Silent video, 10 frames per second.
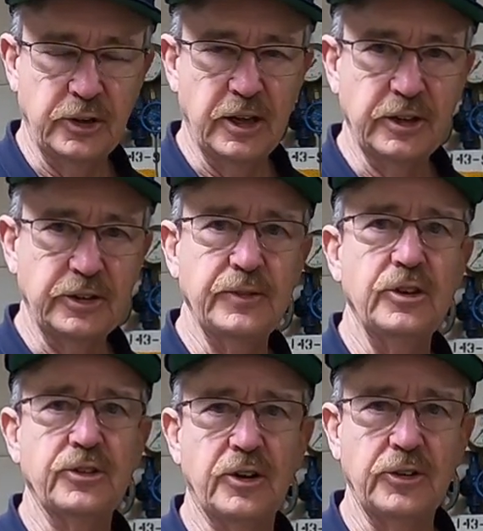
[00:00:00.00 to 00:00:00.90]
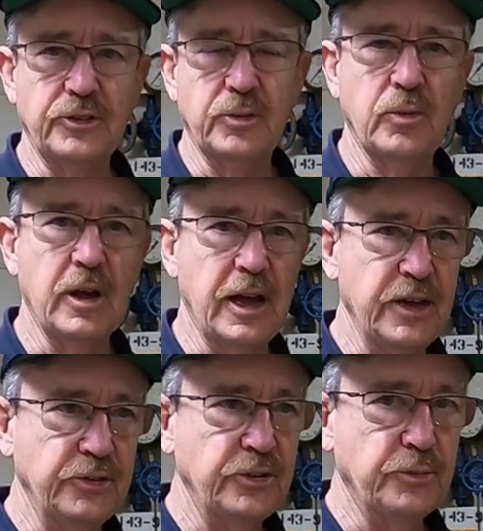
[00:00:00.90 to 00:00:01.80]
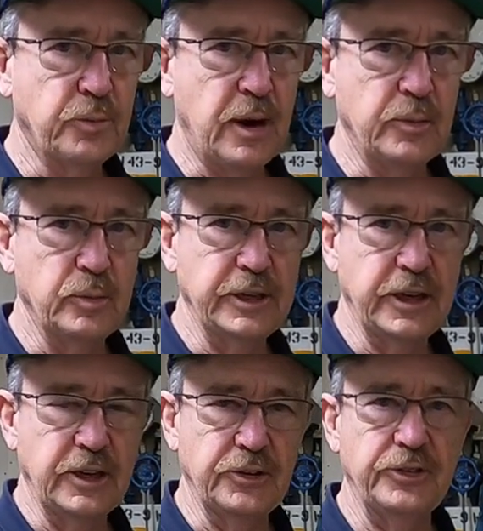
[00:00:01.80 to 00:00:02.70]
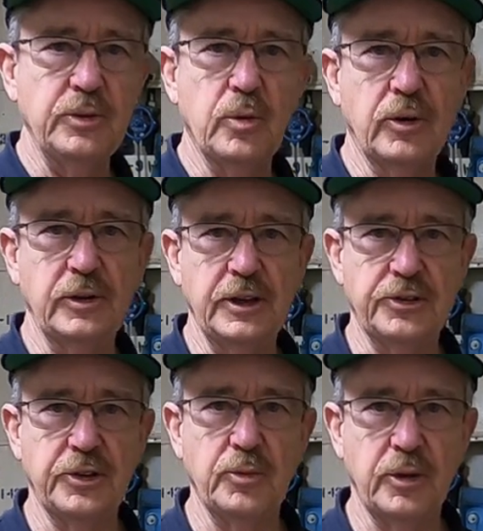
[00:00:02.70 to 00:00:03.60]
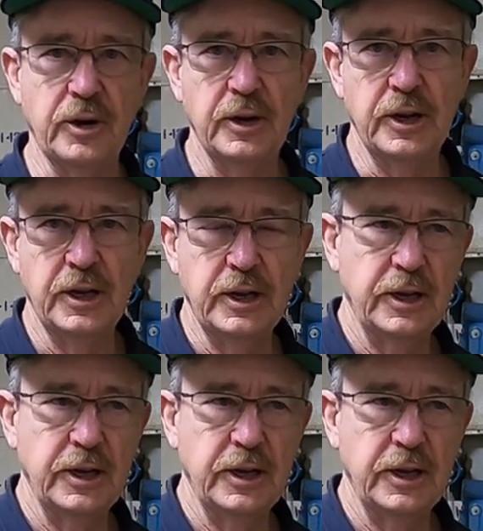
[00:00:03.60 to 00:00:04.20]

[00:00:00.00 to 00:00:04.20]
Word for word: If the conductivity starts to rise, you're probably getting a seawater leak somewhere.